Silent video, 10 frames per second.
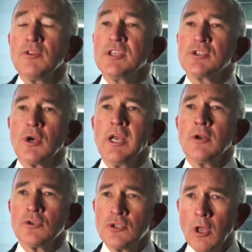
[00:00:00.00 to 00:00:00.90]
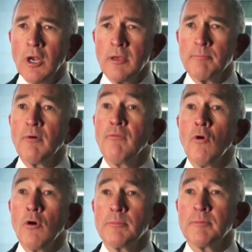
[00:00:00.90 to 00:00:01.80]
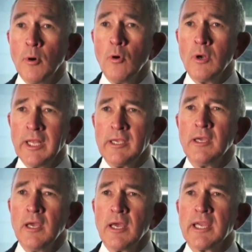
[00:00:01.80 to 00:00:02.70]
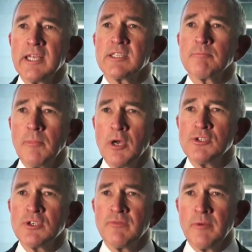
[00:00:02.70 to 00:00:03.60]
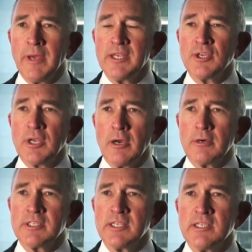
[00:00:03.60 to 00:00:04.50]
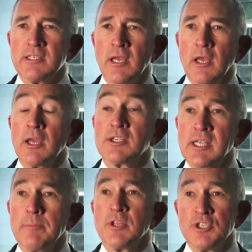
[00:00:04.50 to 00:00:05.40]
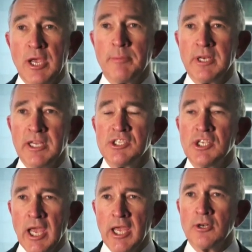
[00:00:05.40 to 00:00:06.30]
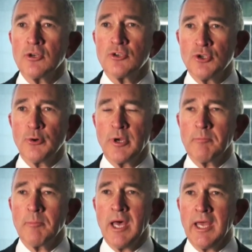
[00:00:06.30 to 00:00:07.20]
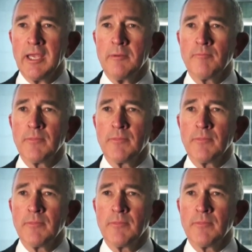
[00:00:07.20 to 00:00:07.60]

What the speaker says: The Australian dollar performed poorly against most of the major currencies except the Japanese yen during May.